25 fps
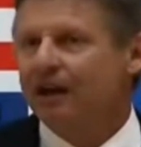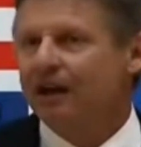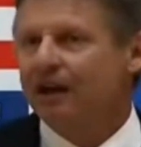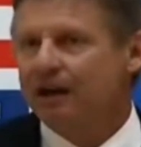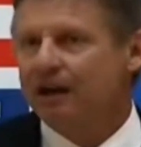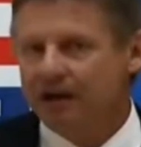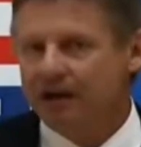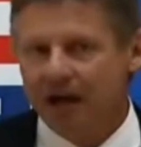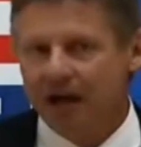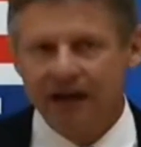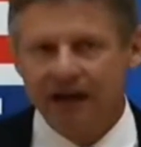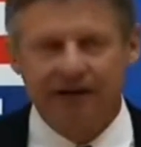
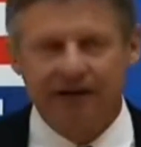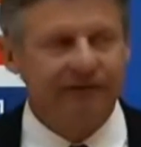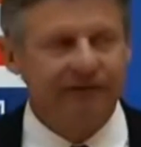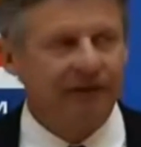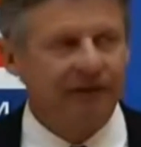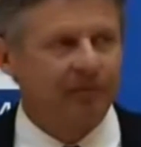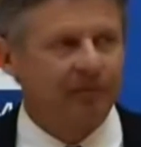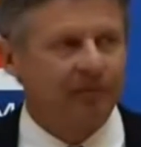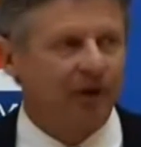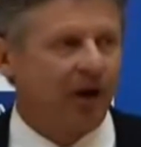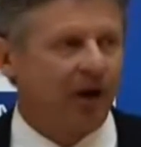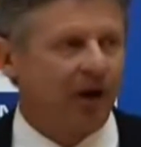none of
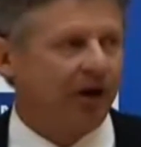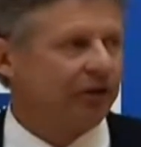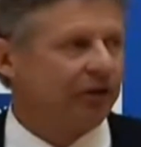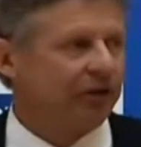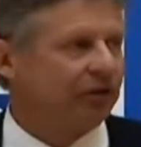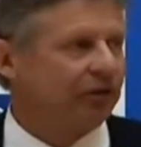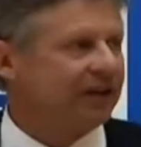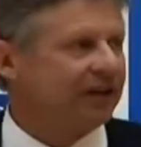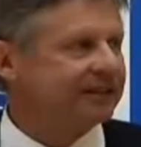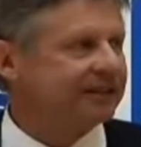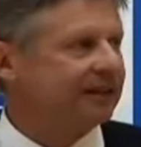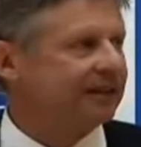them are
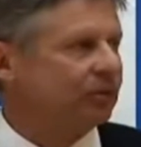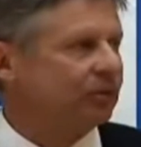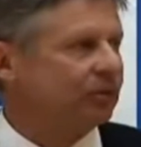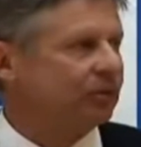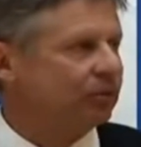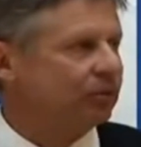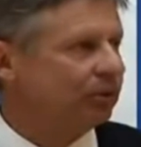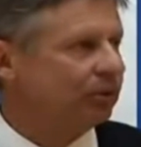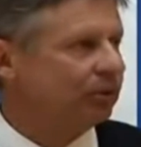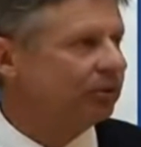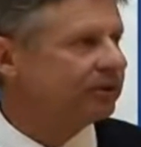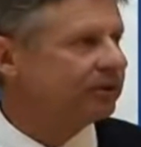addressing the
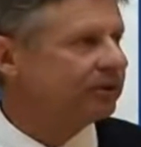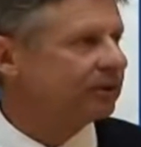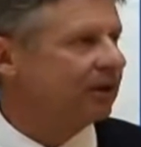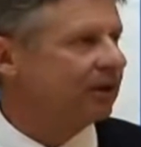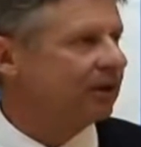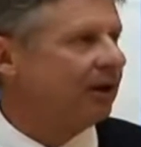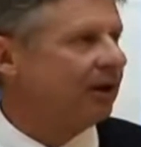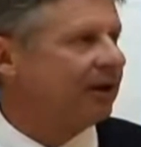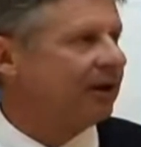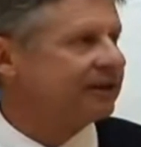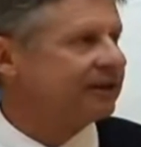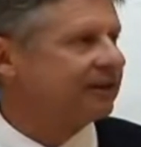root
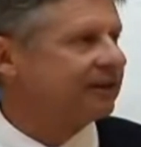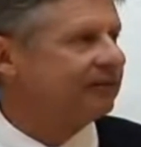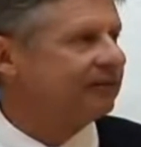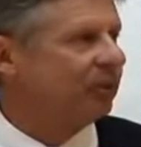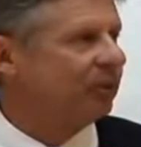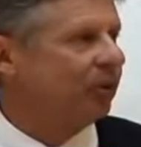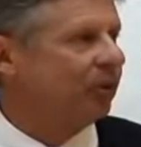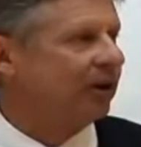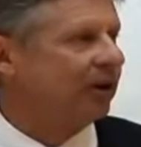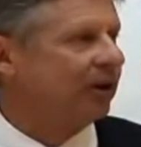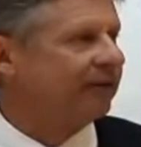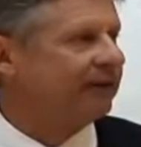cause of
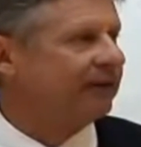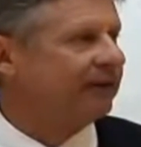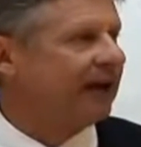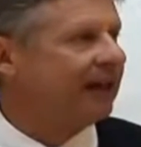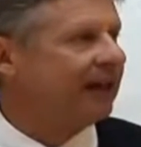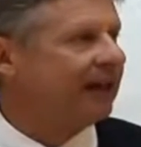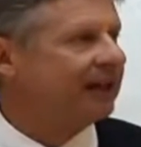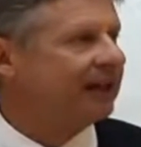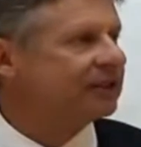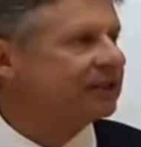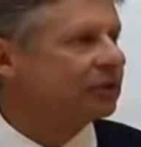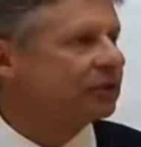border
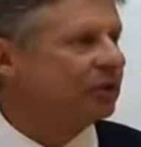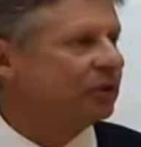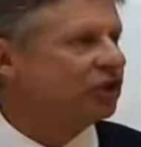violence,